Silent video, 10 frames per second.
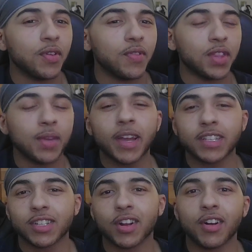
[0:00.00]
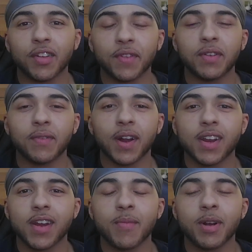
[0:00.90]
If you think back to the Garden of Eden,
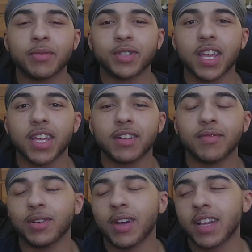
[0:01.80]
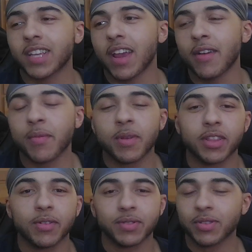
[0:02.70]
right? Everybody was naked. Well, I say everybody.
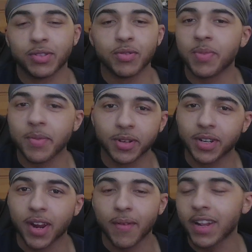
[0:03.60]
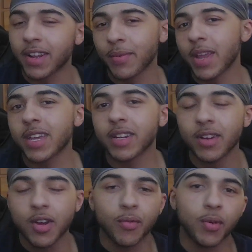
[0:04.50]
There was only two people in there, right? They were naked.
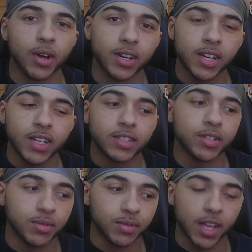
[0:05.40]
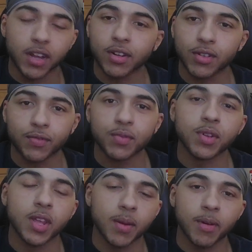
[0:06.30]
One, two, they had all the
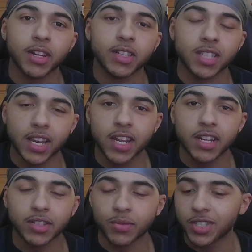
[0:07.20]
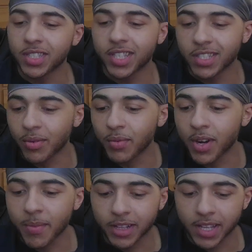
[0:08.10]
food in abundance they needed. So when Jesus says don't
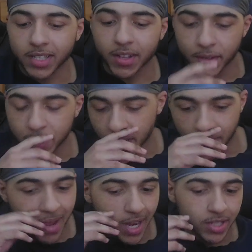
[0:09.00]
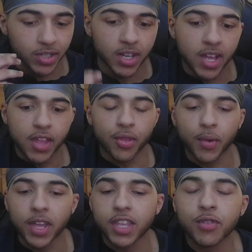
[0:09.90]
worry about that stuff, he's thinking back to the
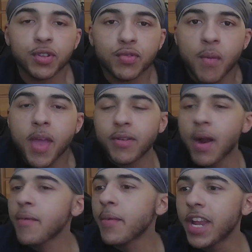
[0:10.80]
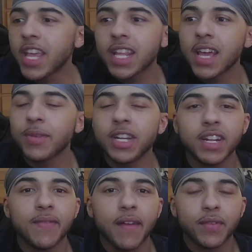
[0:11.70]
way humans were made, right? We were naked and we
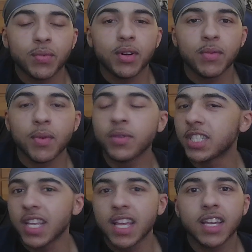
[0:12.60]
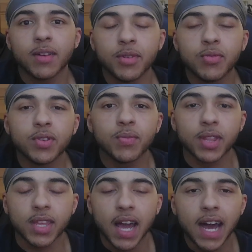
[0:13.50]
didn't even have to worry. We were just in communion
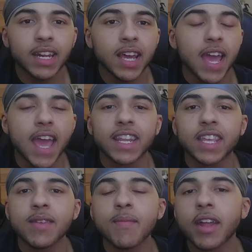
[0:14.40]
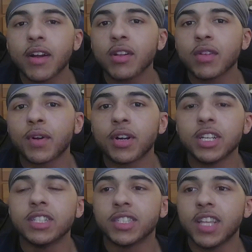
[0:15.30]
with God and he met all of our
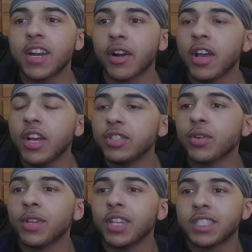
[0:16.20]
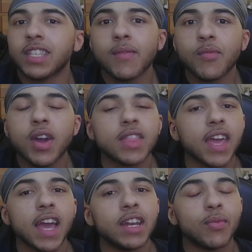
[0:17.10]
needs there. So in the same way
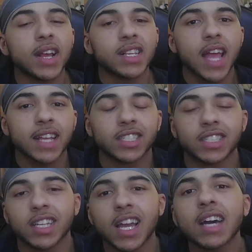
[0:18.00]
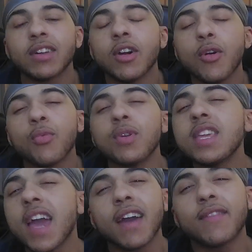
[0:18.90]
they had direct access to God,
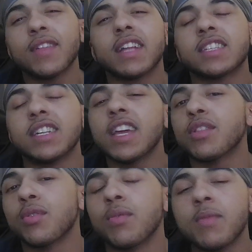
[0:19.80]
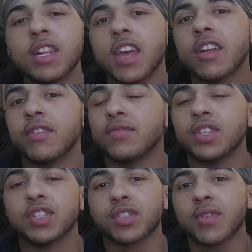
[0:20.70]
we have that today through the mediator of
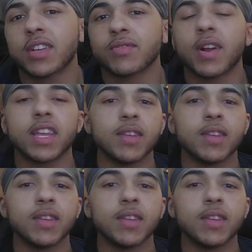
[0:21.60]
Jesus Christ, right?